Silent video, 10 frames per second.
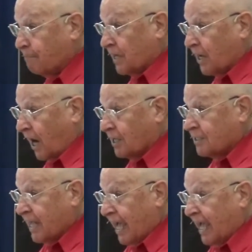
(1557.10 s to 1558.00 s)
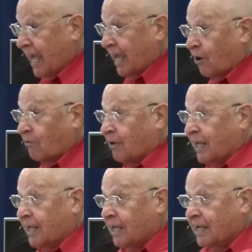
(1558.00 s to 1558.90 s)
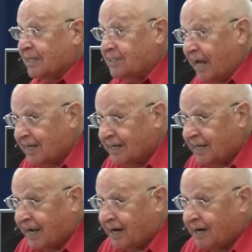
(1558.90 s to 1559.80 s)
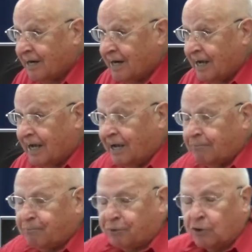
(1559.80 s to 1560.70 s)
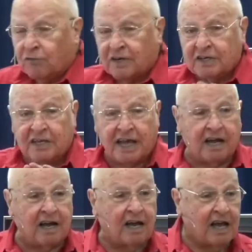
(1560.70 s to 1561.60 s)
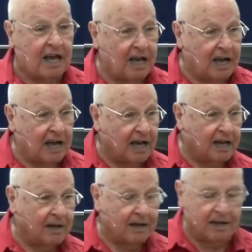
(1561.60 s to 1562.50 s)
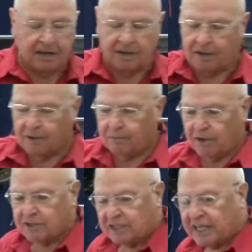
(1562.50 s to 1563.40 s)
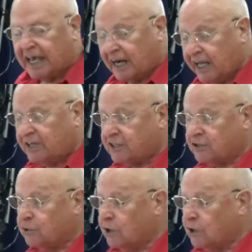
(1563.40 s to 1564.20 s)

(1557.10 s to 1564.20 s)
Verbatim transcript: because they had already done their, uh, proven their, uh, uh, uh, their allegiance